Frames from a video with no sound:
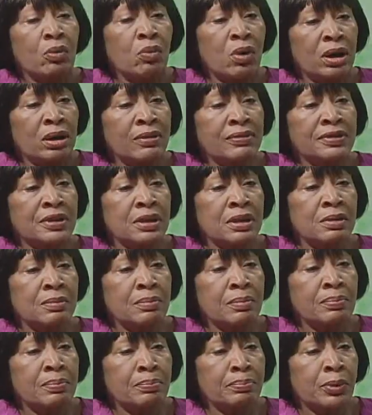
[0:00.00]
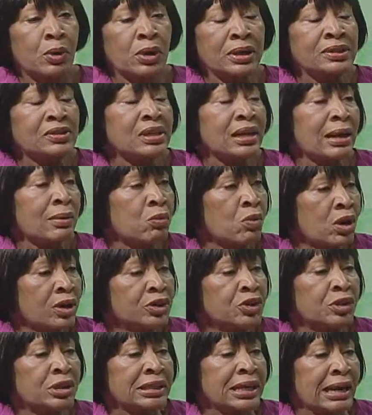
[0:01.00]
one of the points that I want
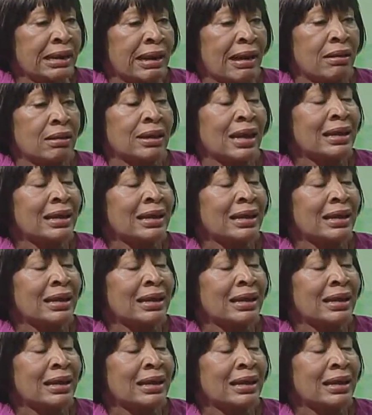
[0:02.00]
you to get out,